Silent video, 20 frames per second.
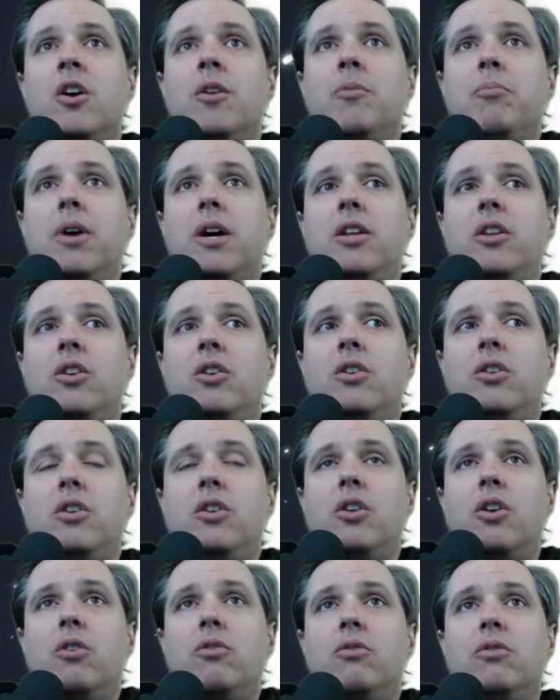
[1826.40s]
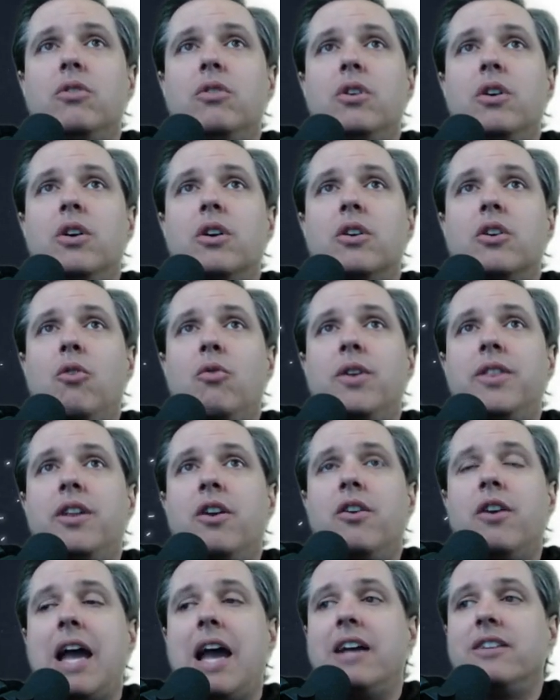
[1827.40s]
But go in
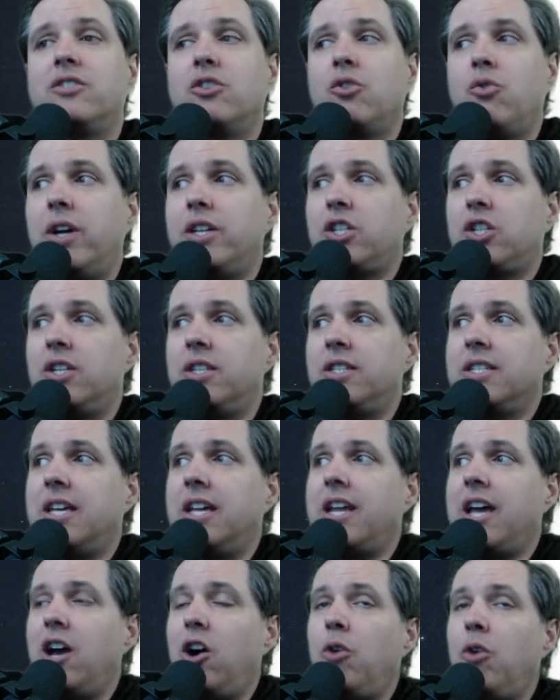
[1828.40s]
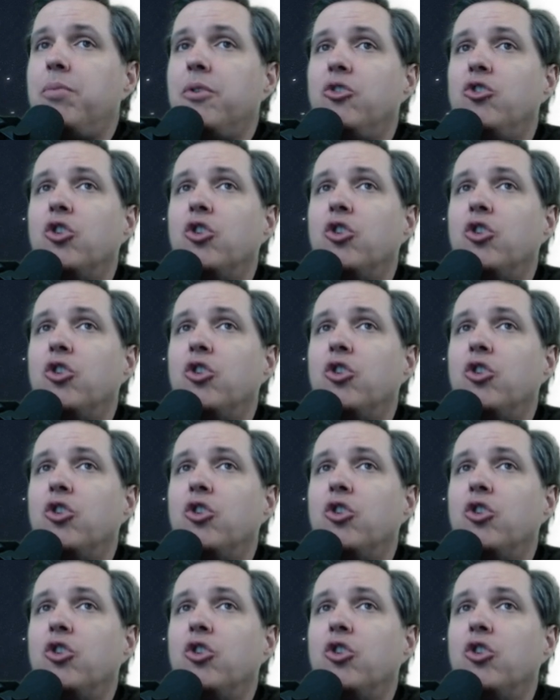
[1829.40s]
there, ask questions, get help.